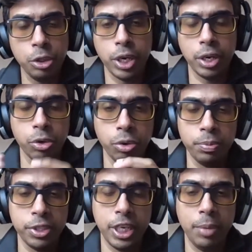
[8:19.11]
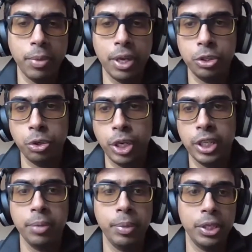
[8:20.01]
You can group schemas
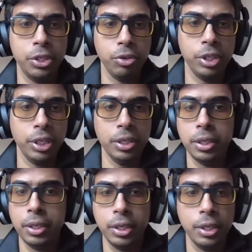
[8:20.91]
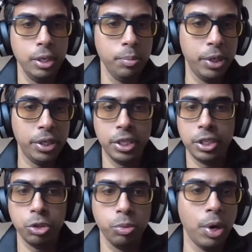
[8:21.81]
together based on the
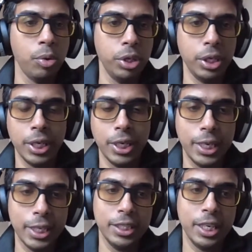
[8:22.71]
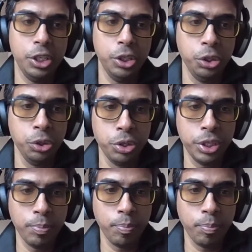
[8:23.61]
business or bounded context that you use.